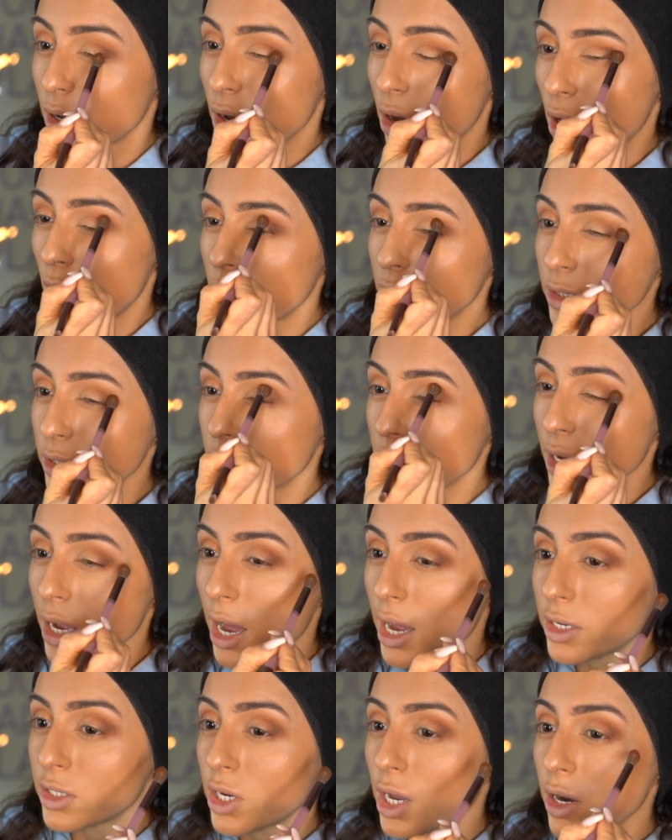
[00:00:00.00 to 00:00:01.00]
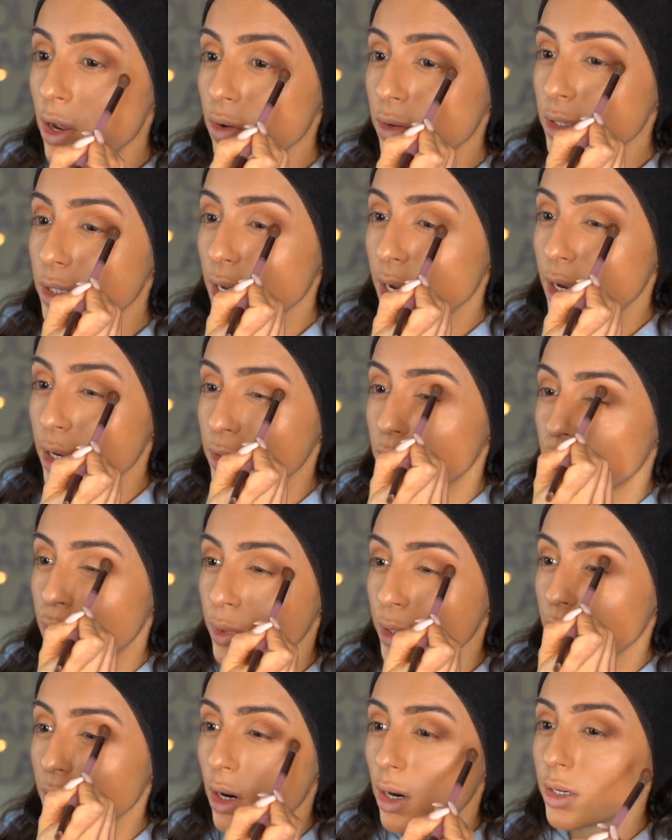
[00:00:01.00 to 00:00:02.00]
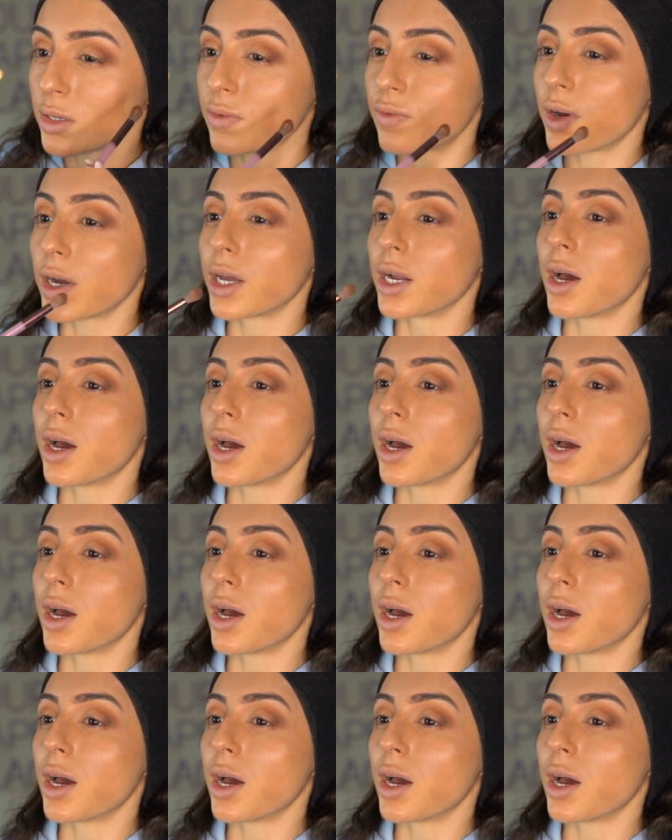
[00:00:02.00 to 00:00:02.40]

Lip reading: Honestly, eyeshadow is like, it's really hard to fuck